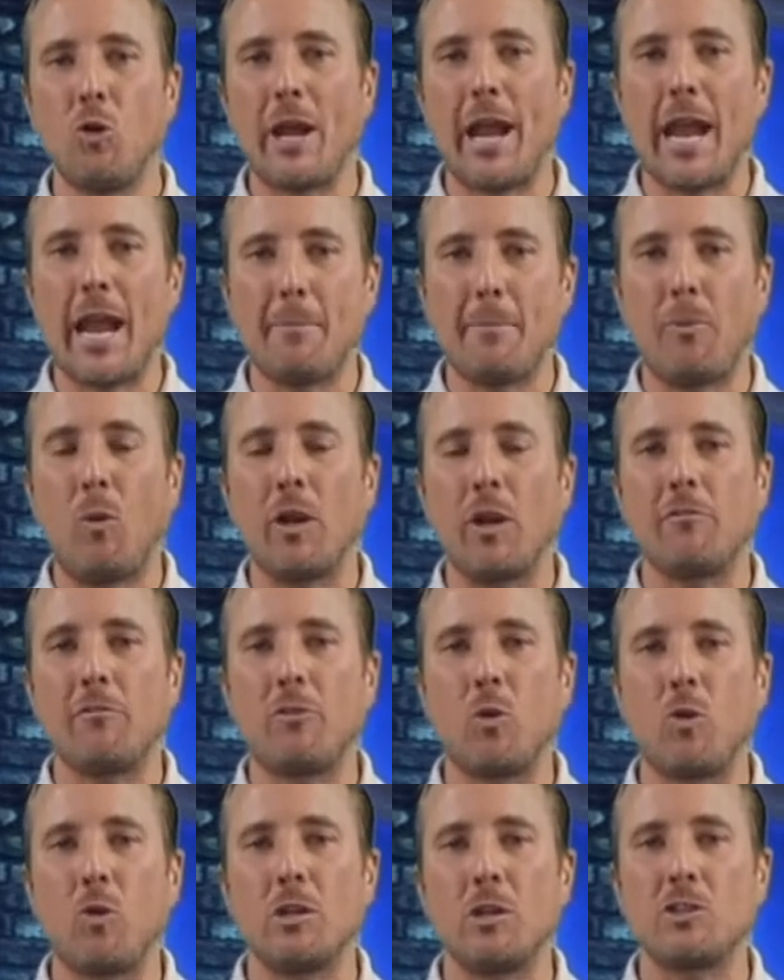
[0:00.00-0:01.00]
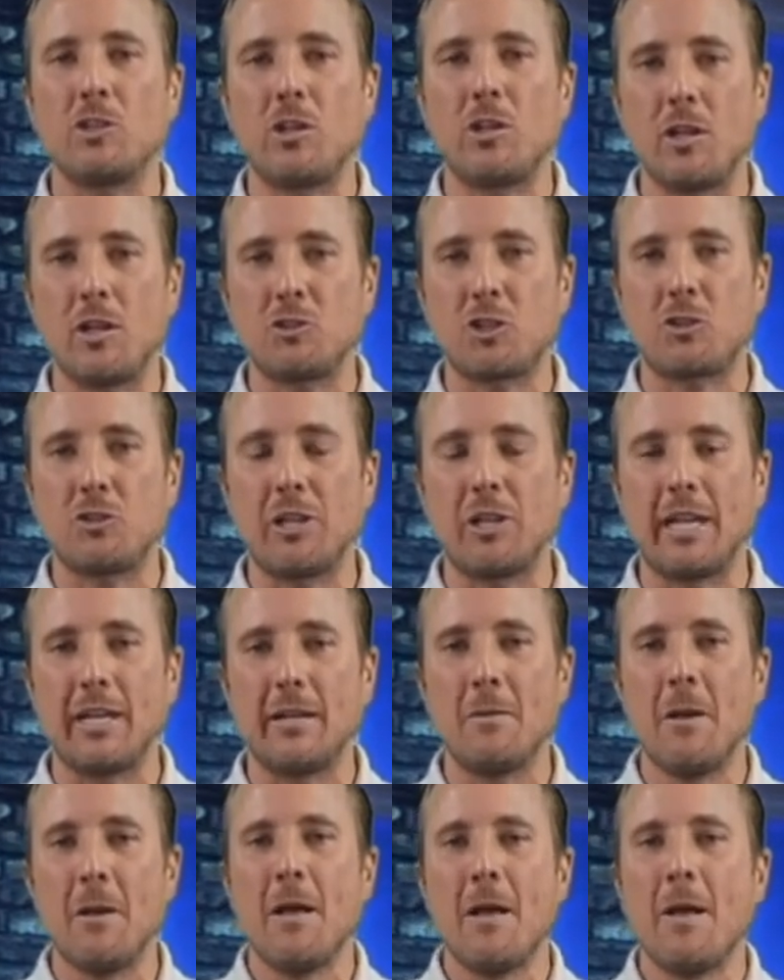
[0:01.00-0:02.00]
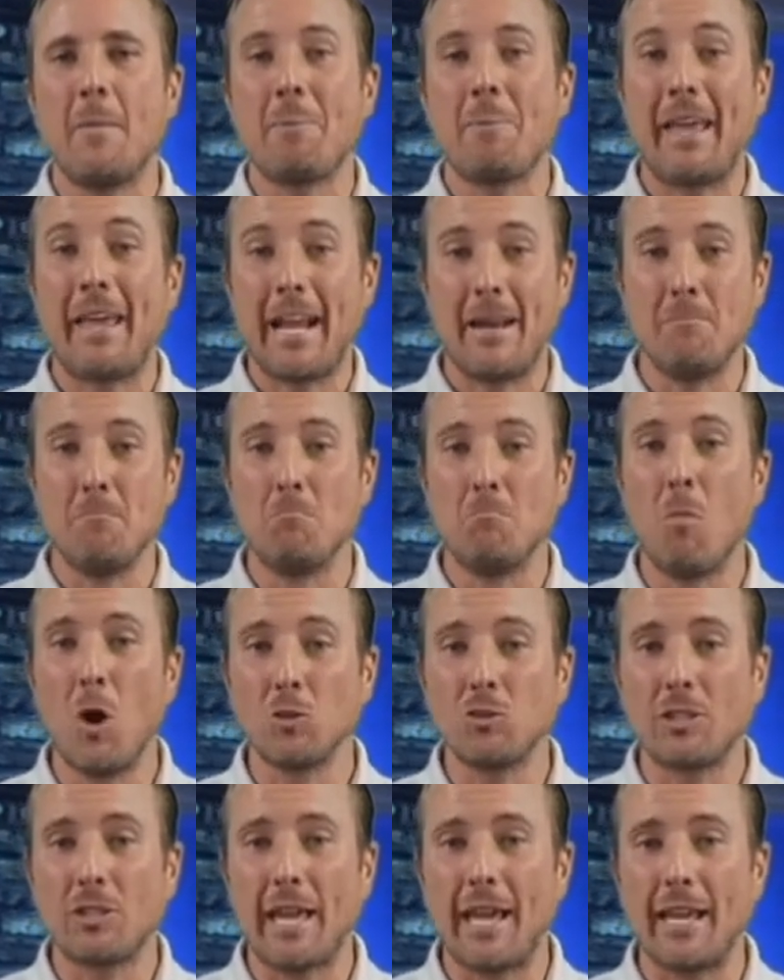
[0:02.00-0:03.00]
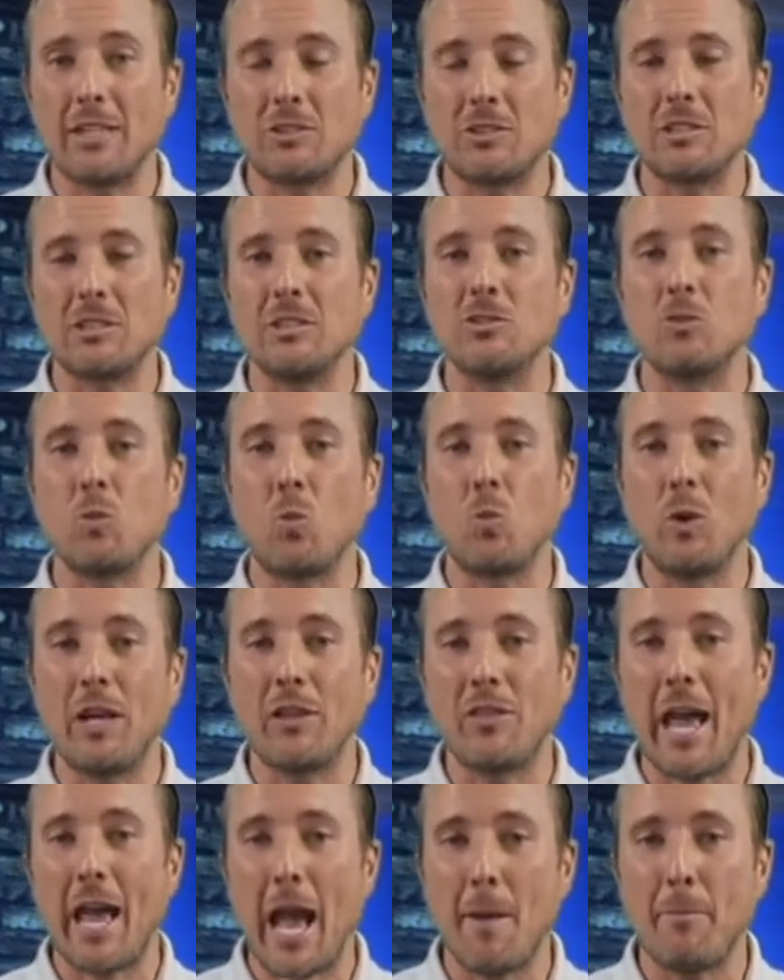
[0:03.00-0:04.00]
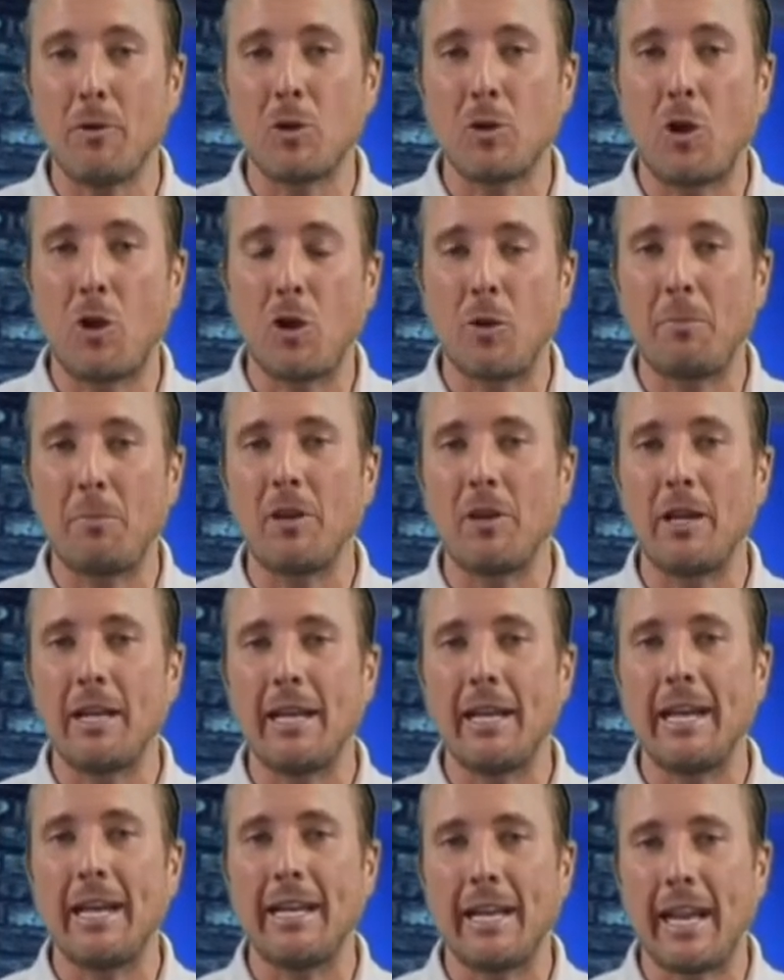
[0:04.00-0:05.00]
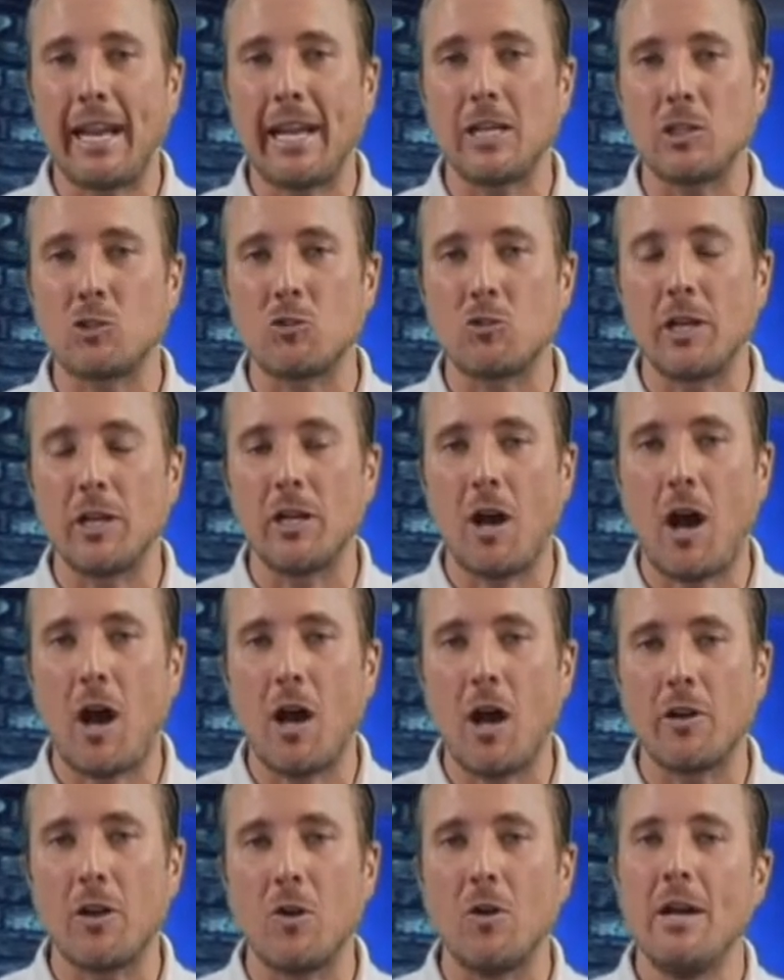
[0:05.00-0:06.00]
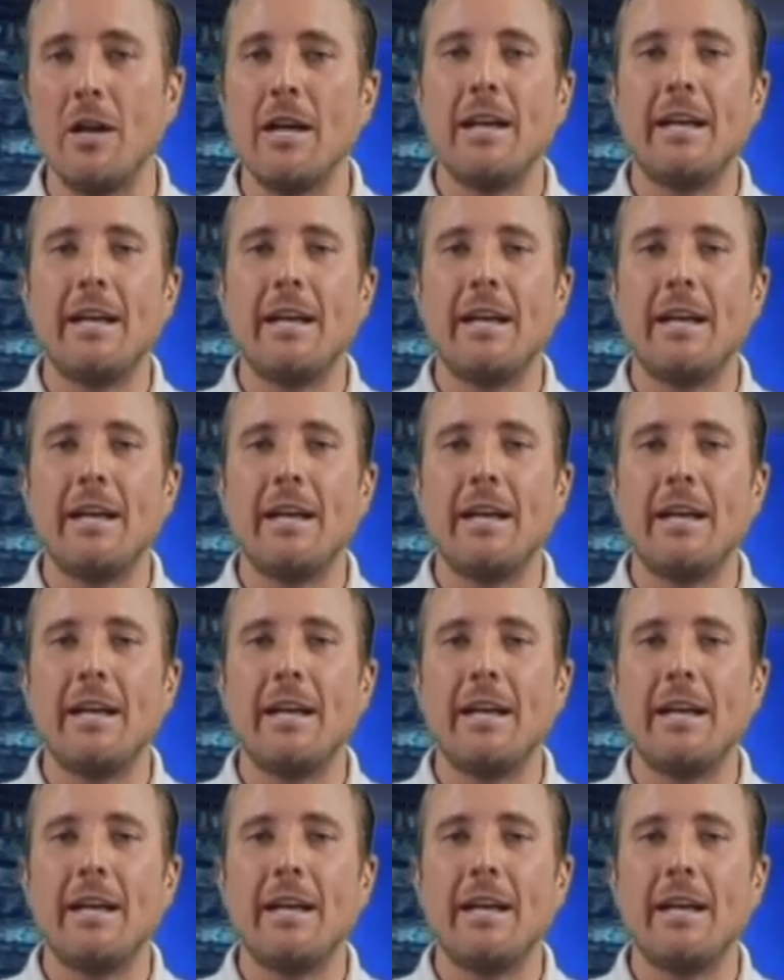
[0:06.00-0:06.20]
8.4-inch touchscreen in most cases with Apple CarPlay and Android Auto.